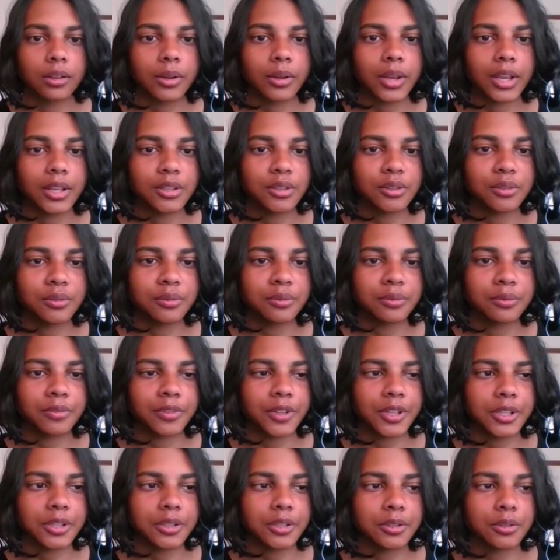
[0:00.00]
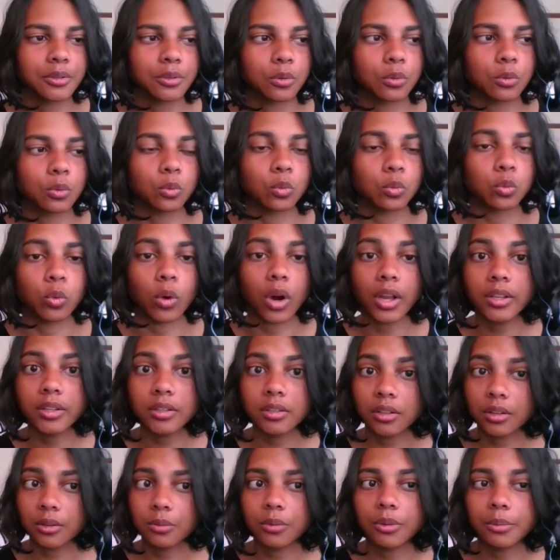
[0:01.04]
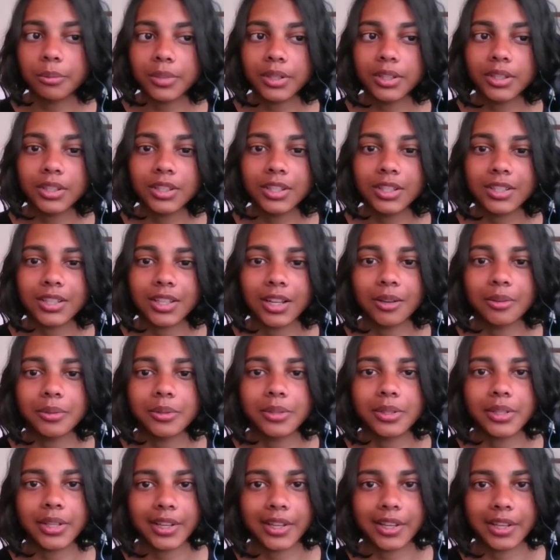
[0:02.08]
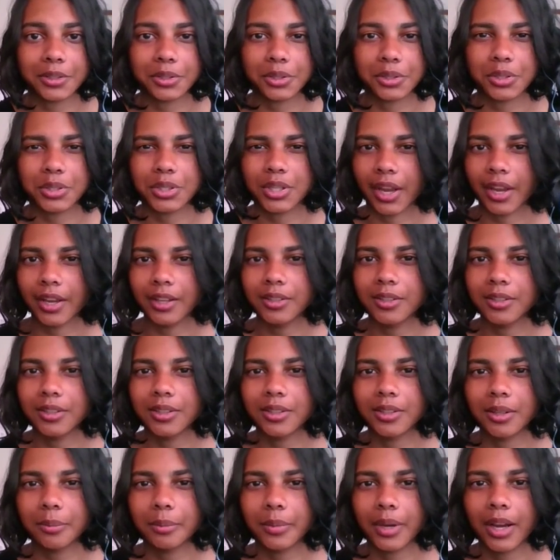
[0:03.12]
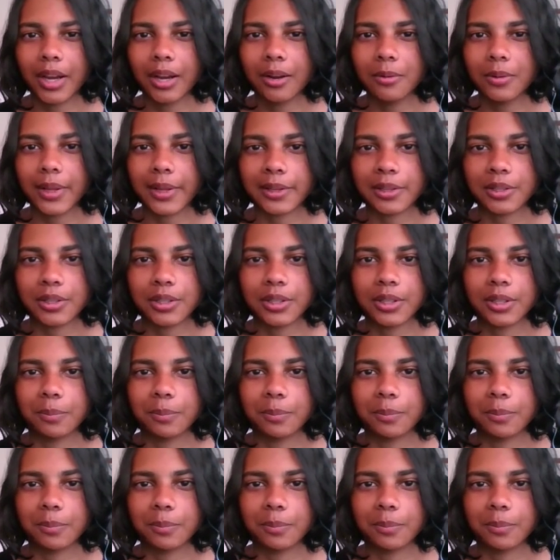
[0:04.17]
Okay, so first, was a woman sounds like it's changed somehow, like